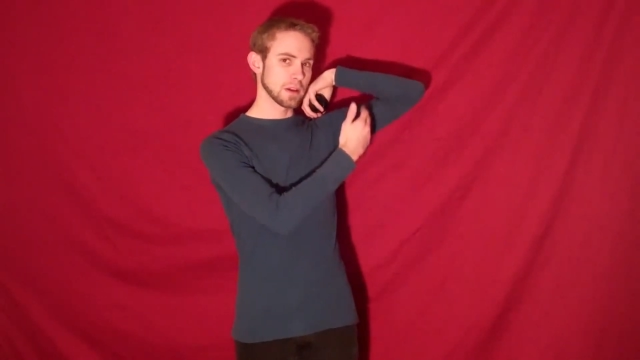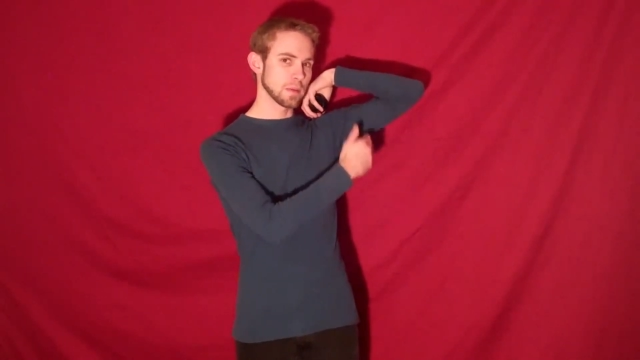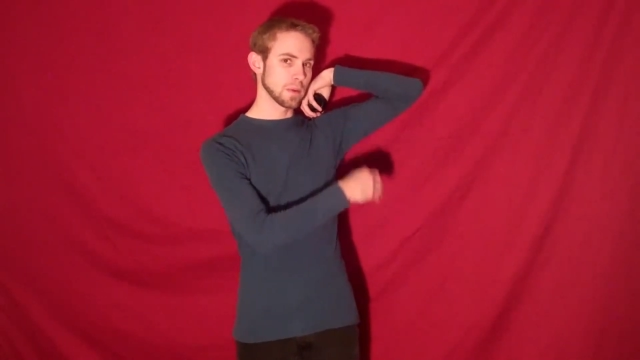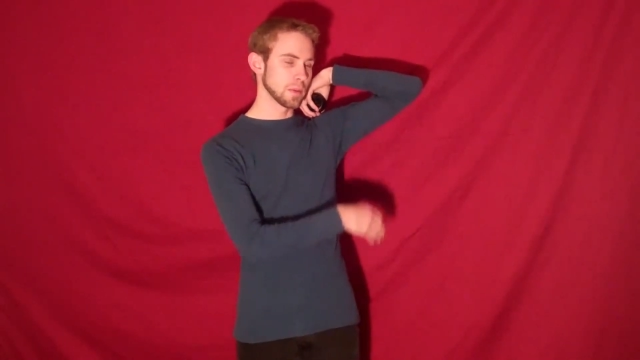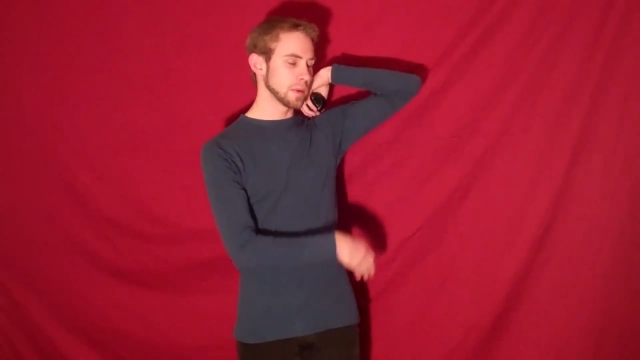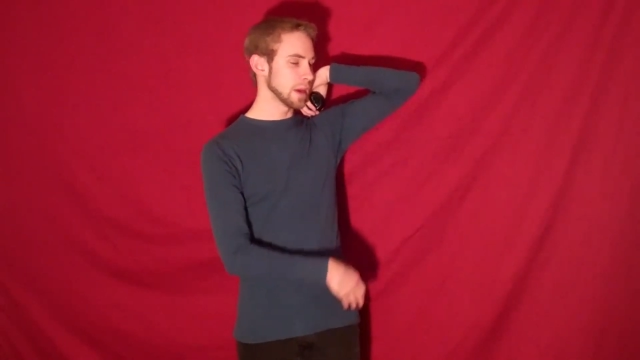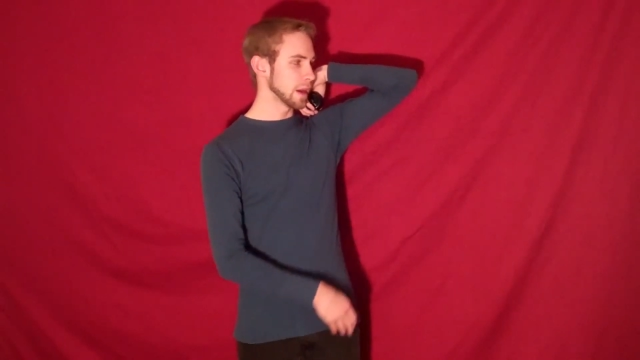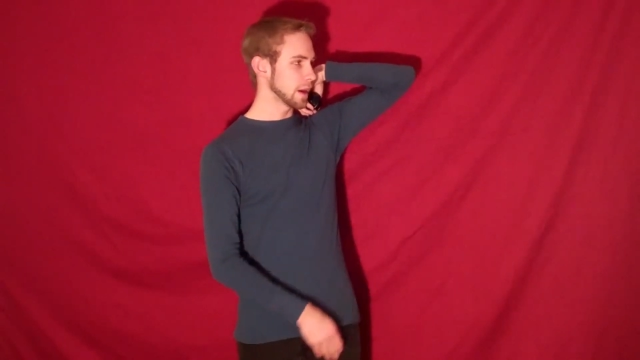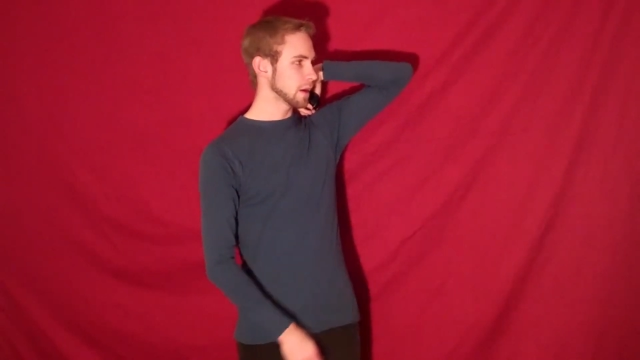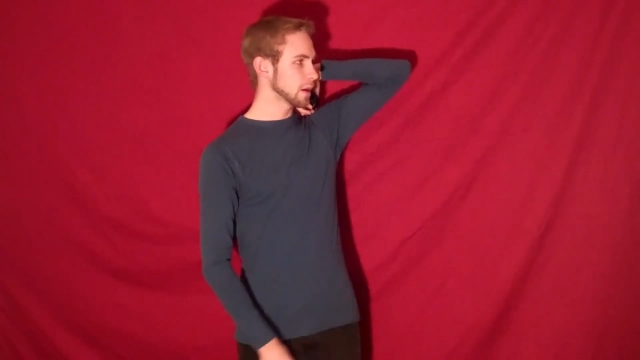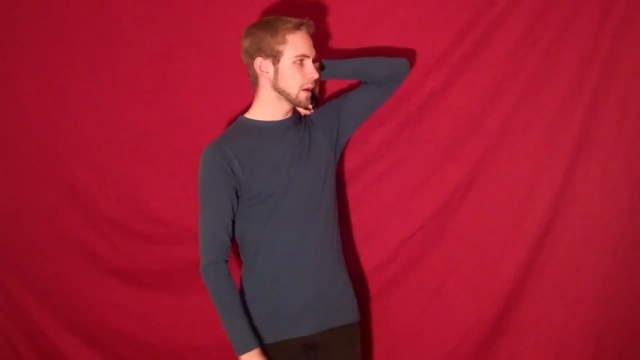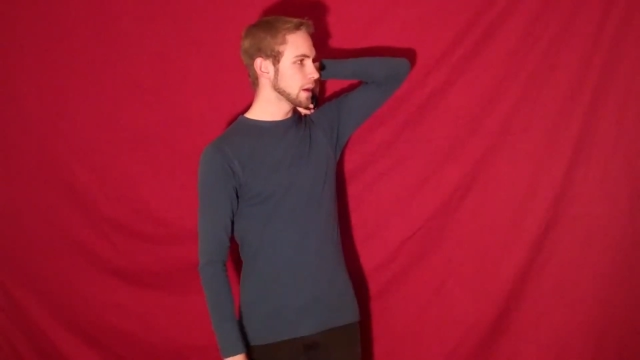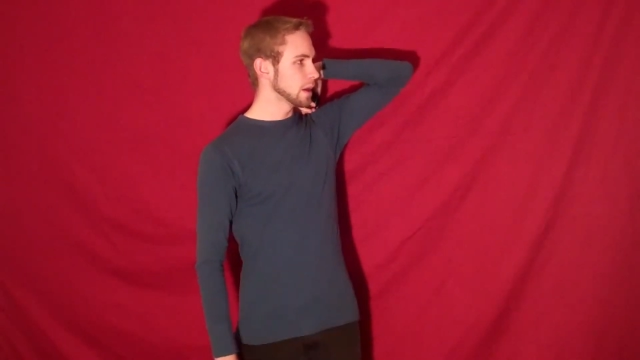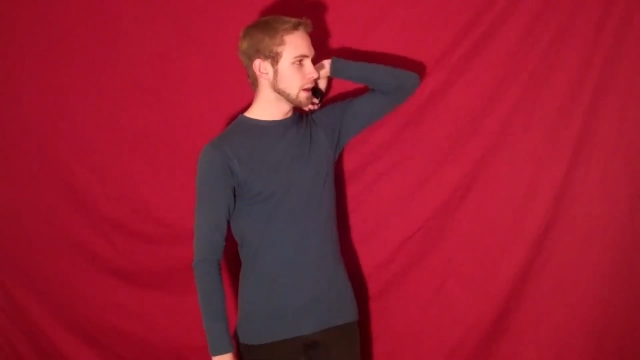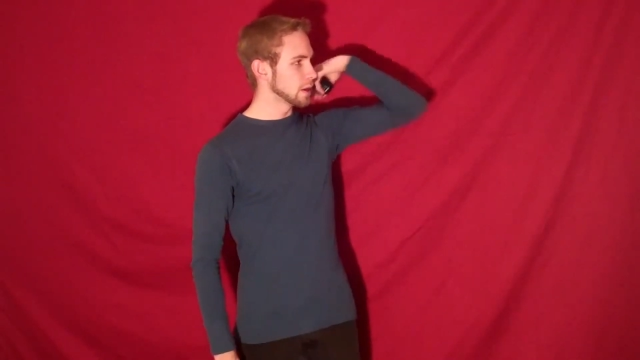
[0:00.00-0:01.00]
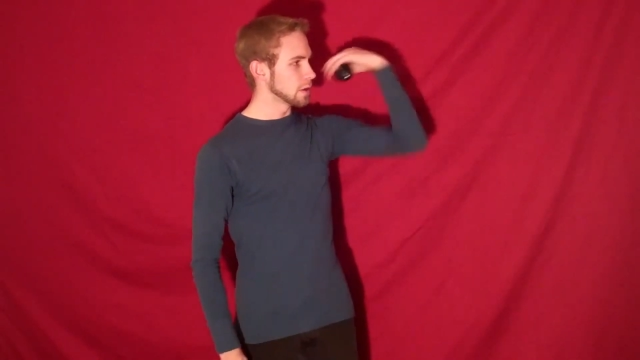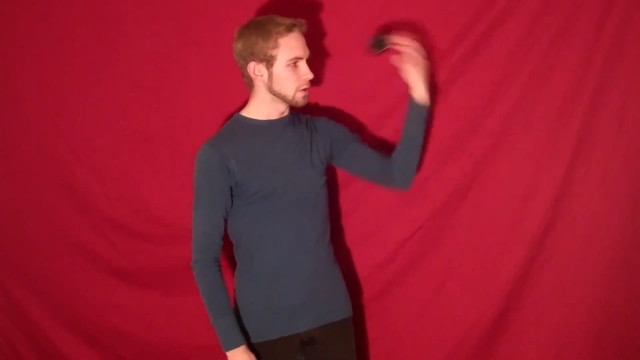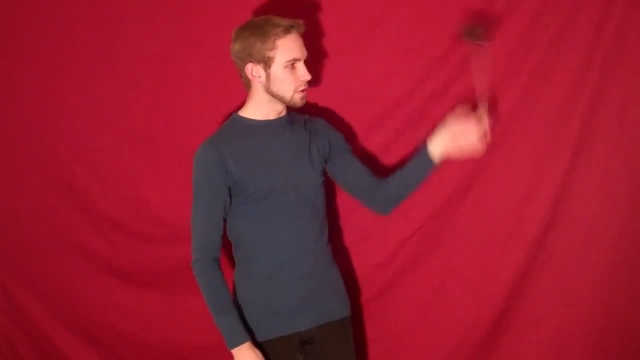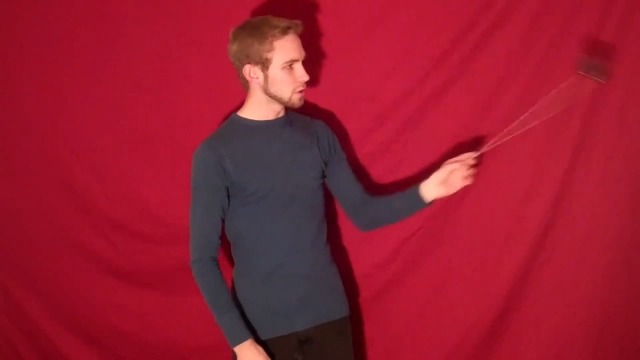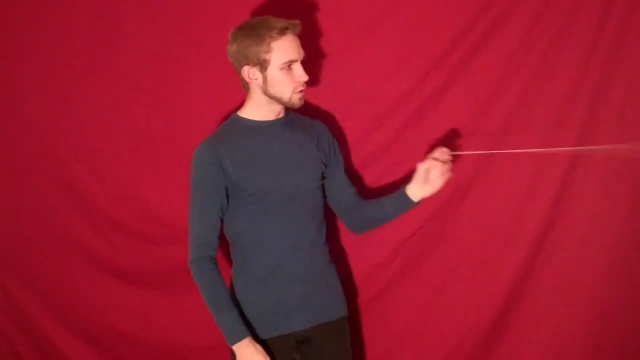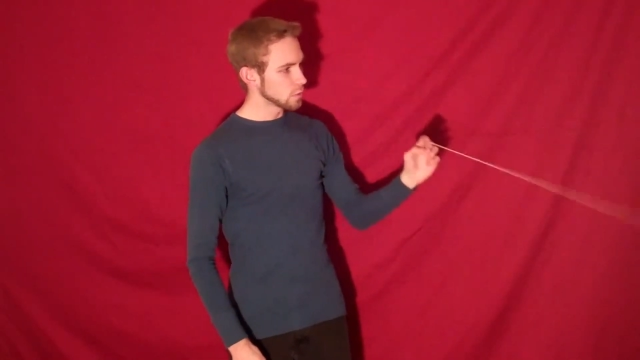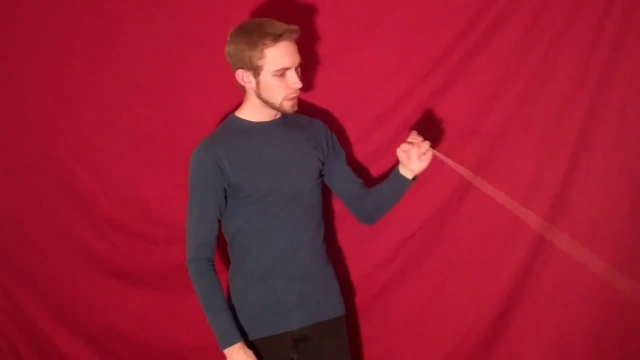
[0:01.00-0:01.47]
coming back,
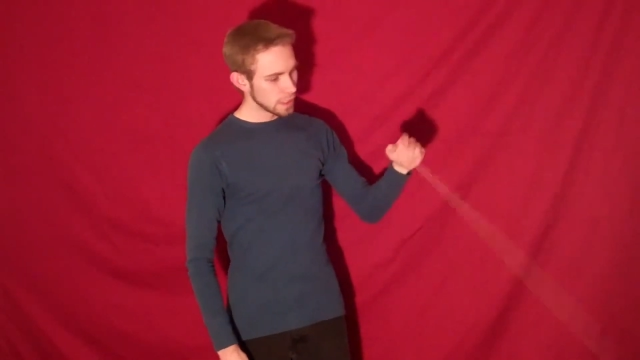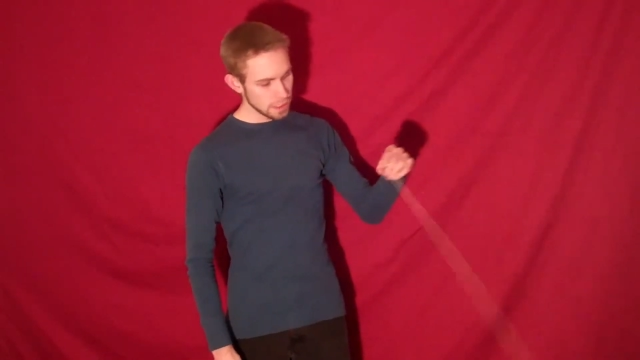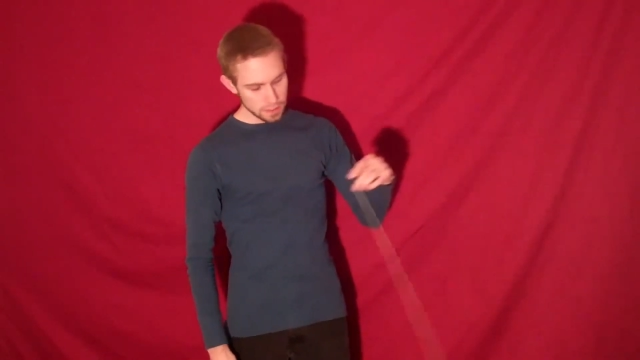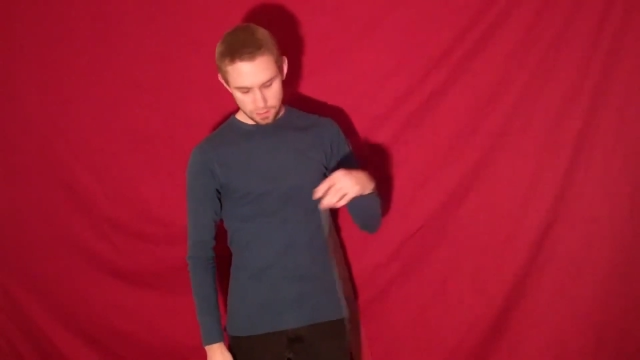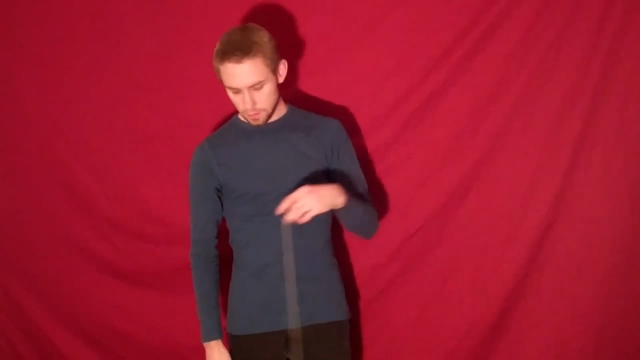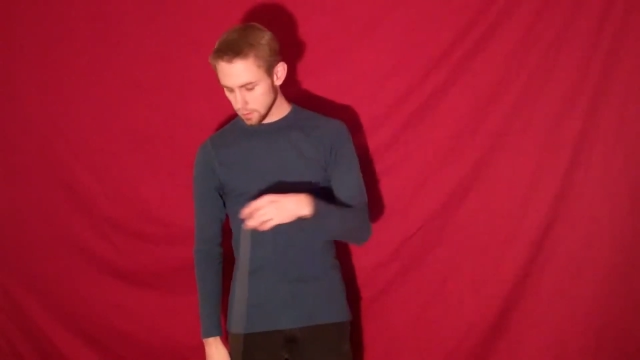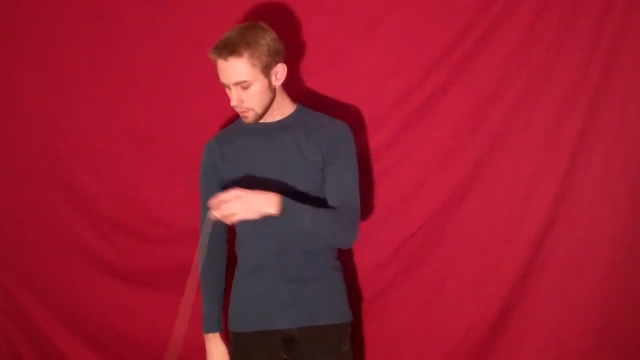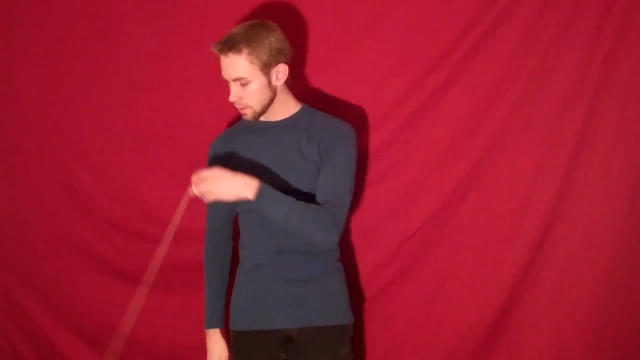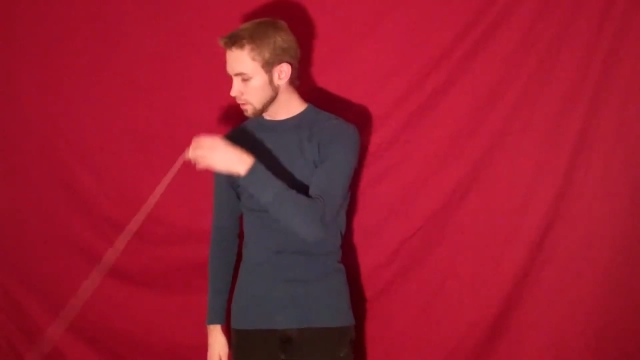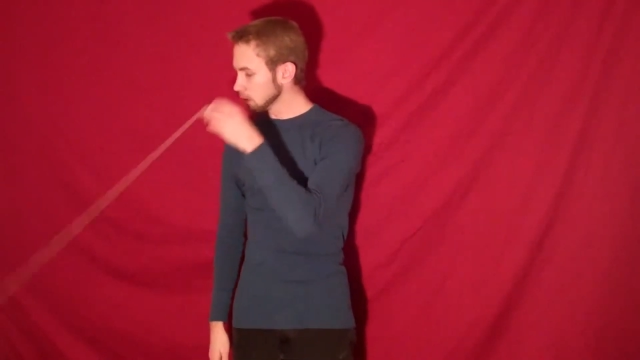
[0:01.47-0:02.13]
you swing it